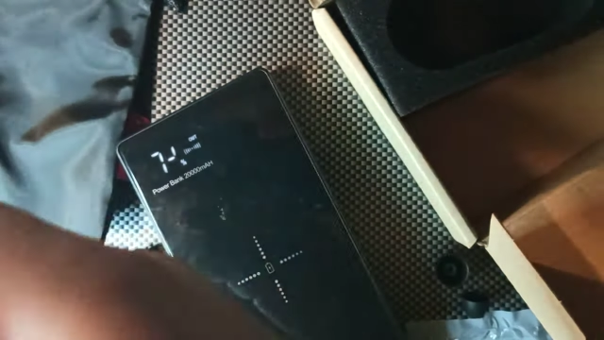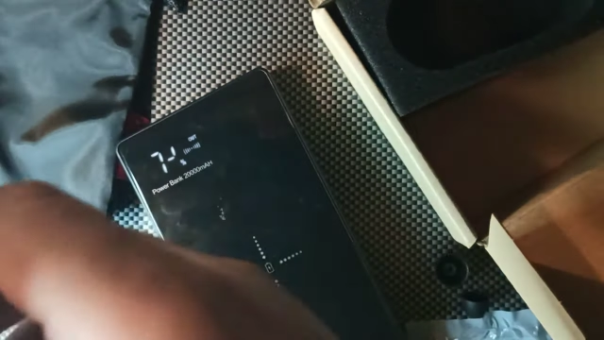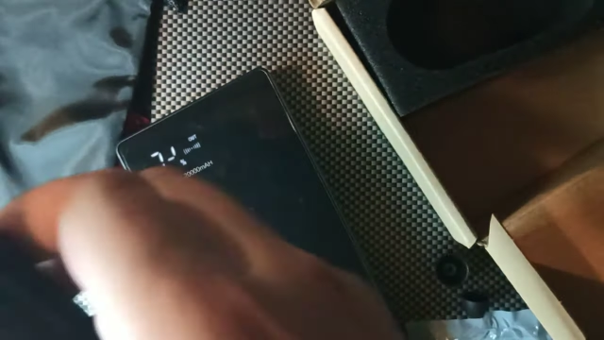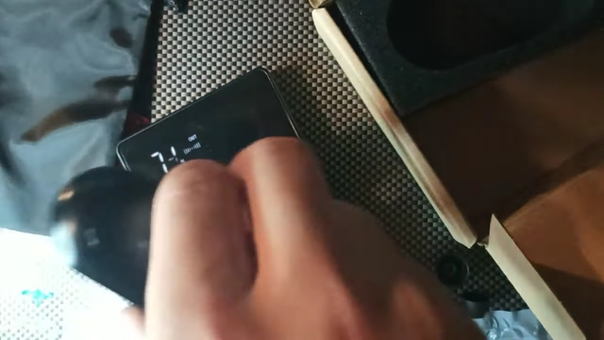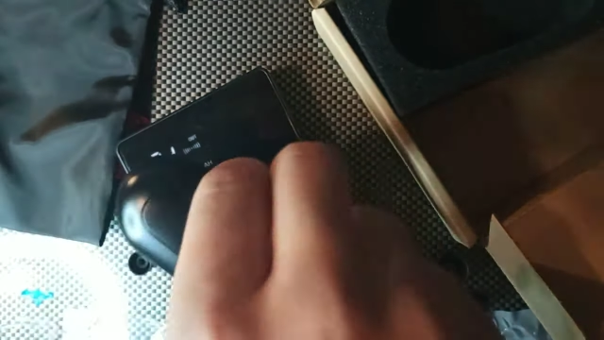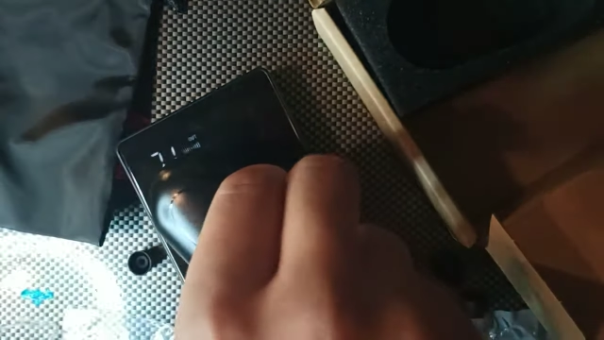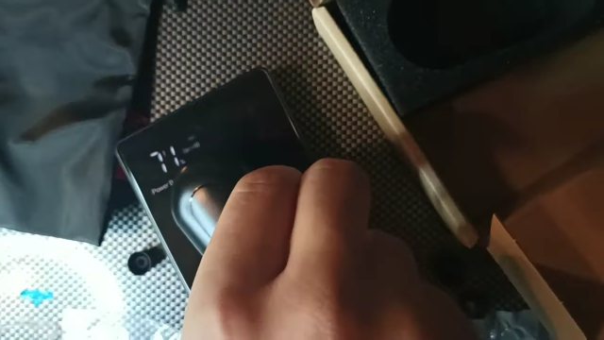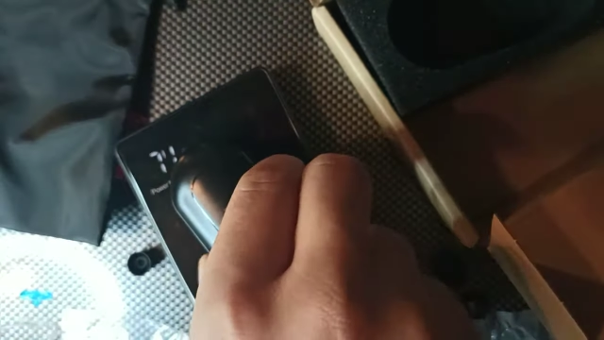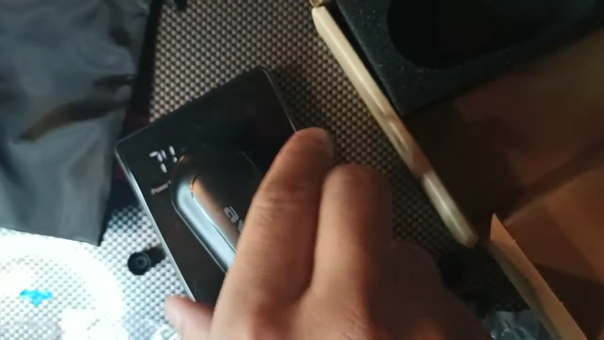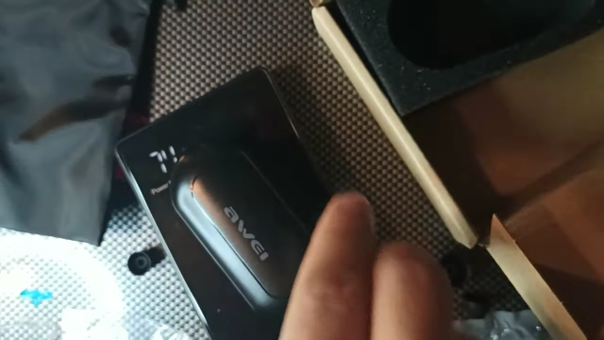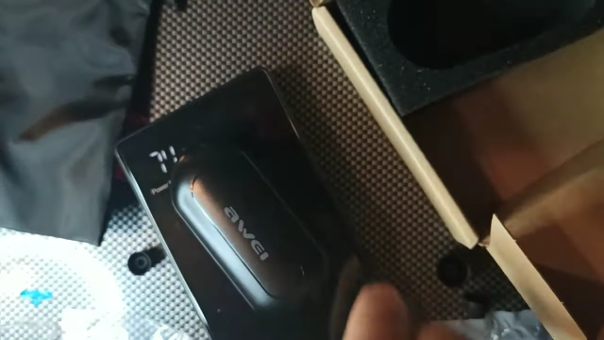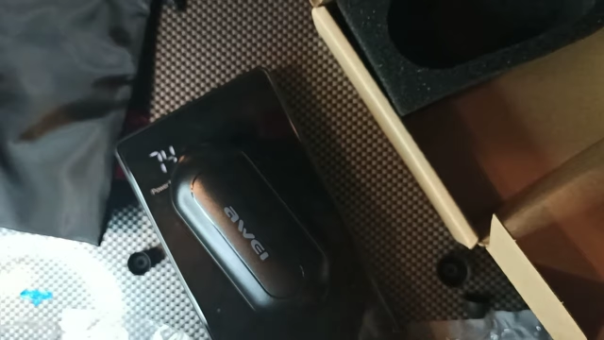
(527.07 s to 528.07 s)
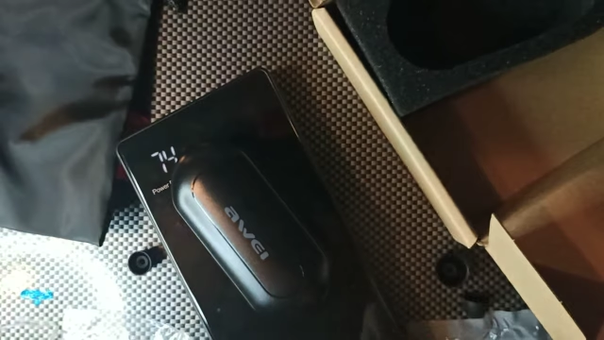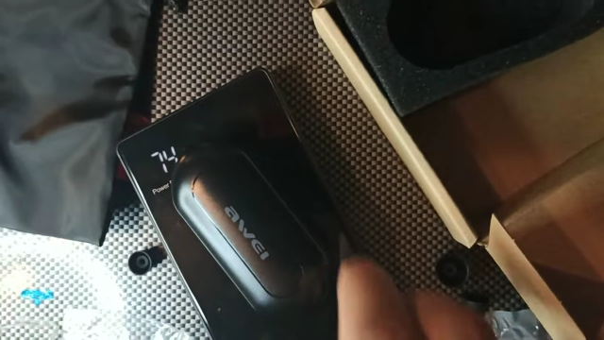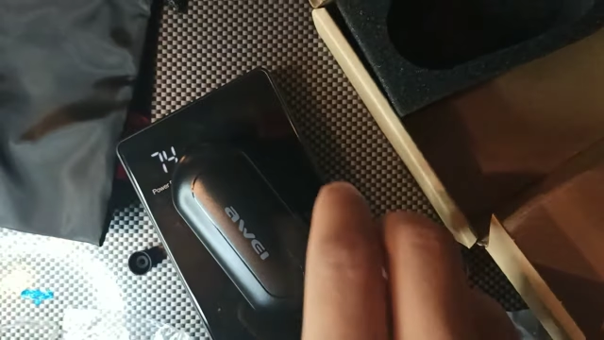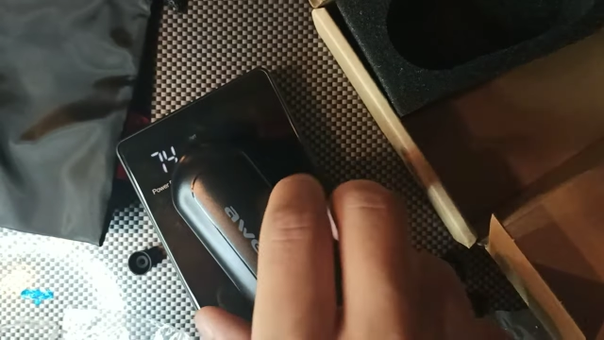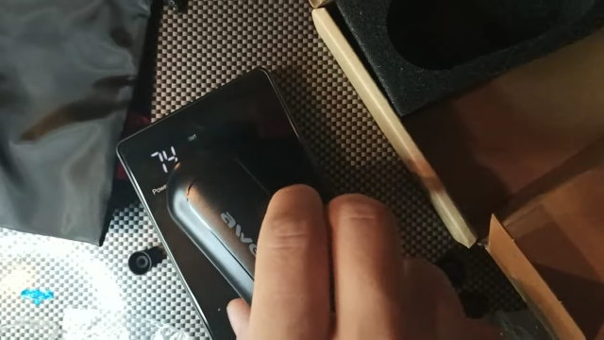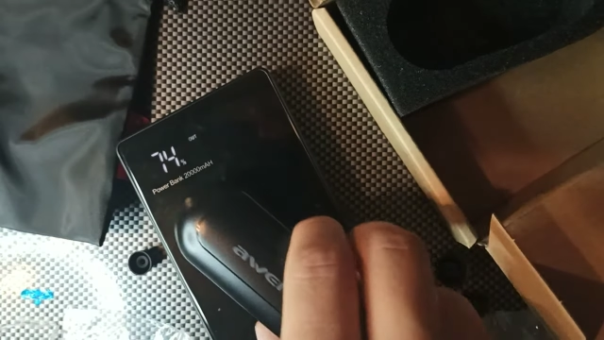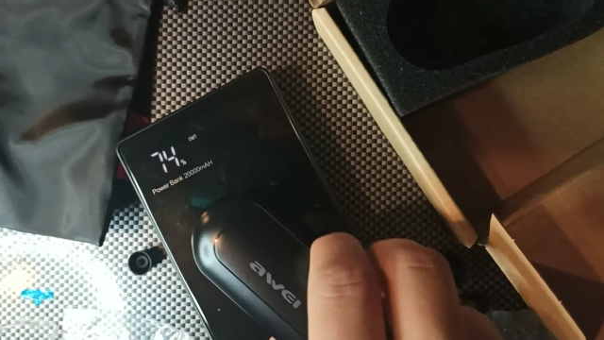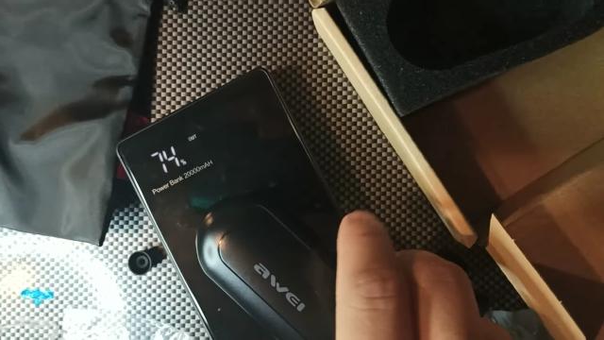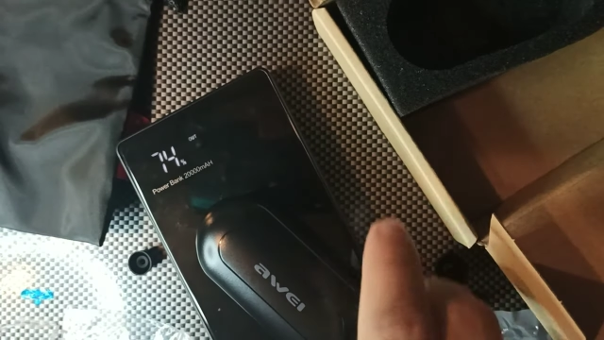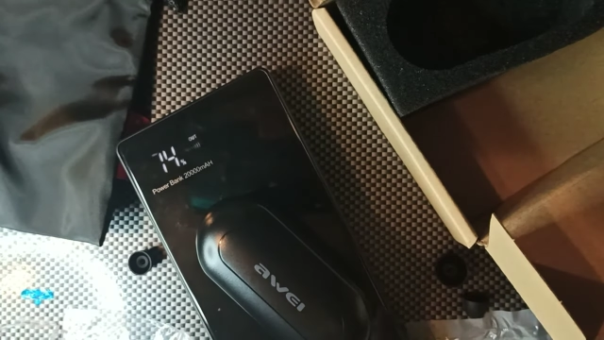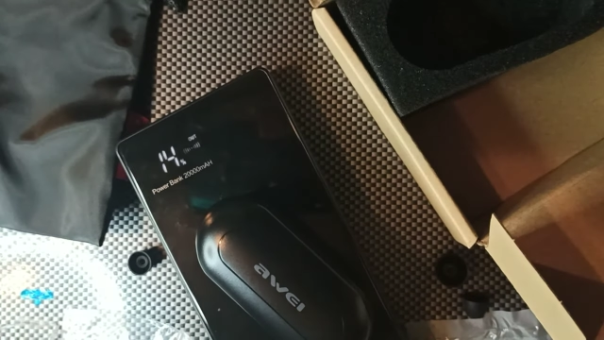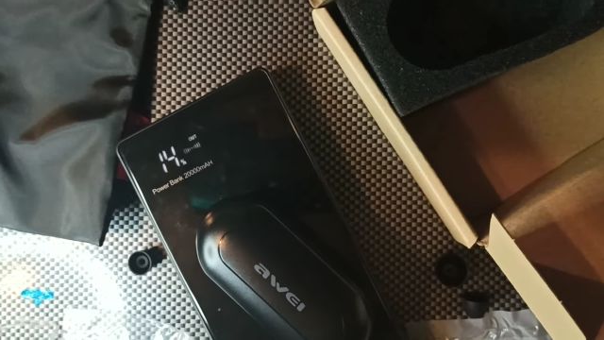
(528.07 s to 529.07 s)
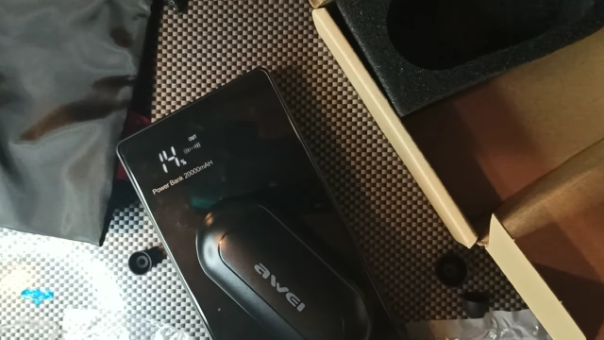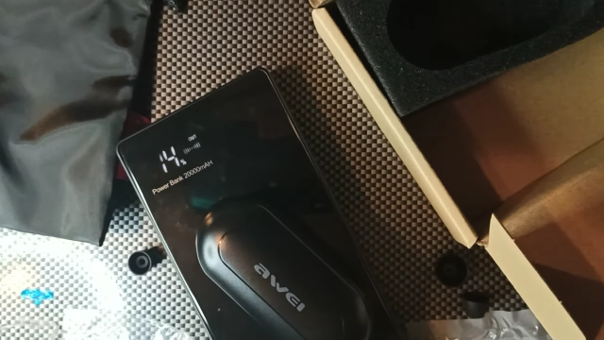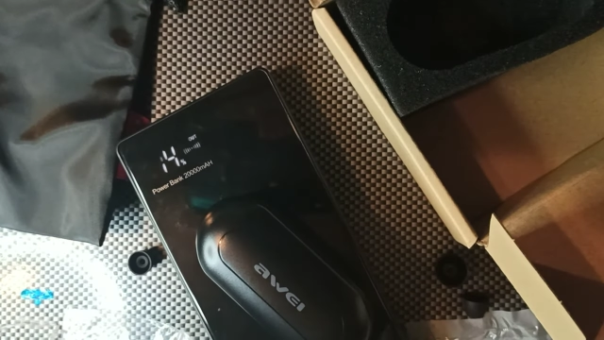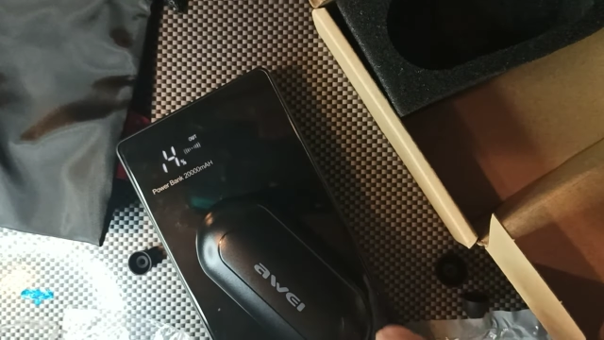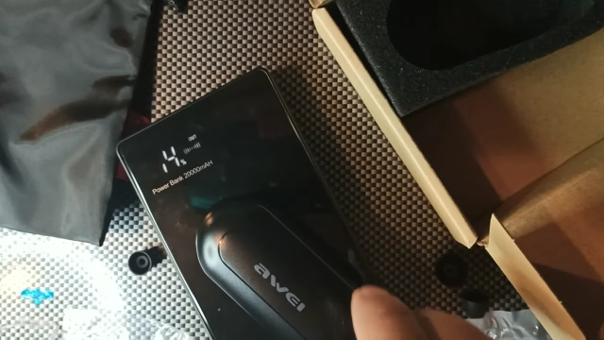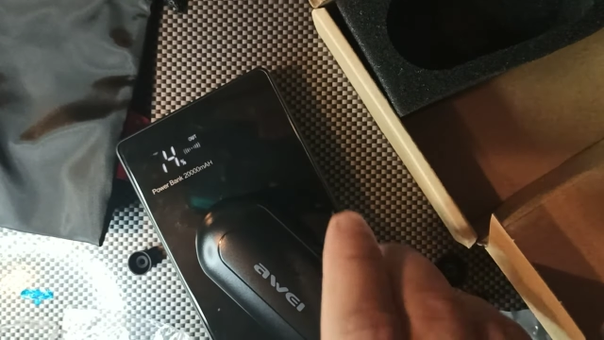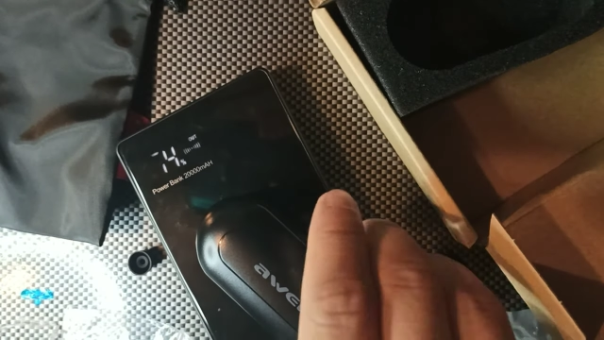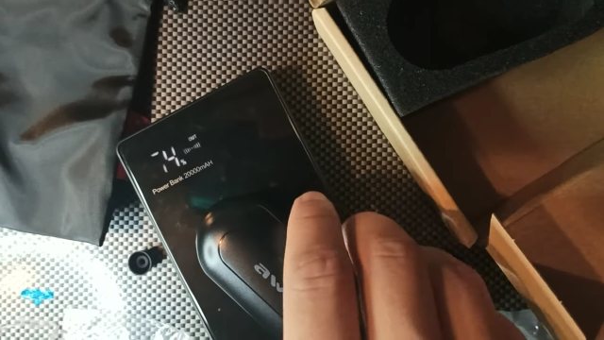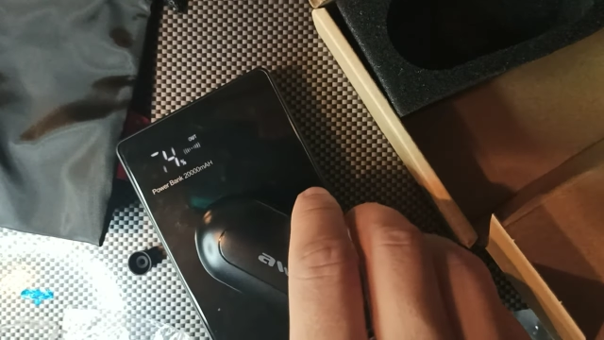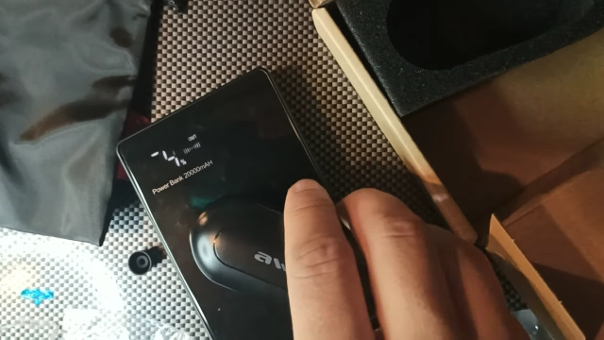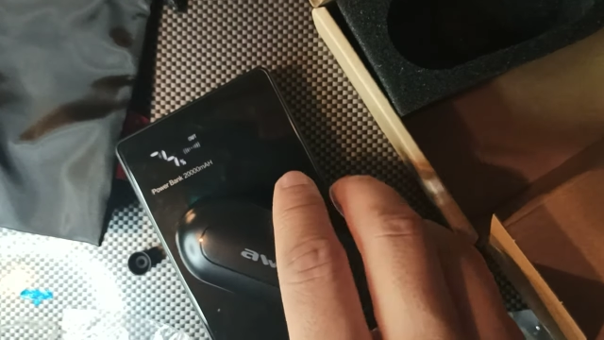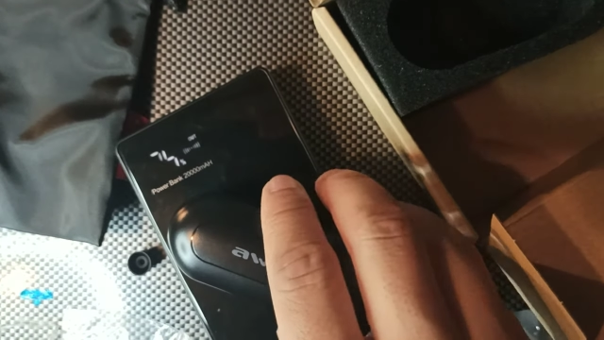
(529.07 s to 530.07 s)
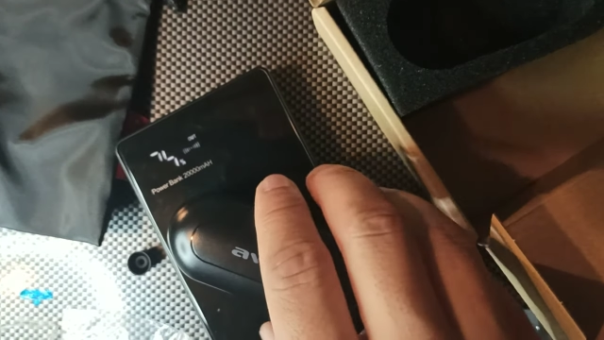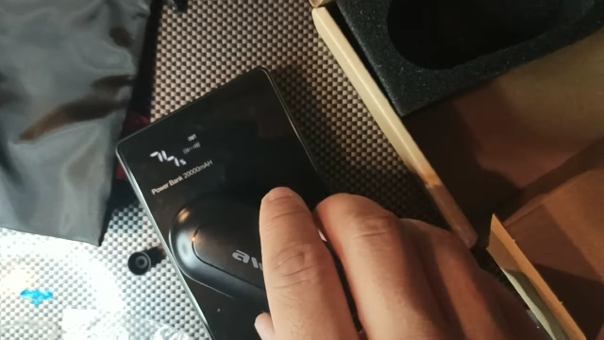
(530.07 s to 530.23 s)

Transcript: No face is visible, so there are no lips to read.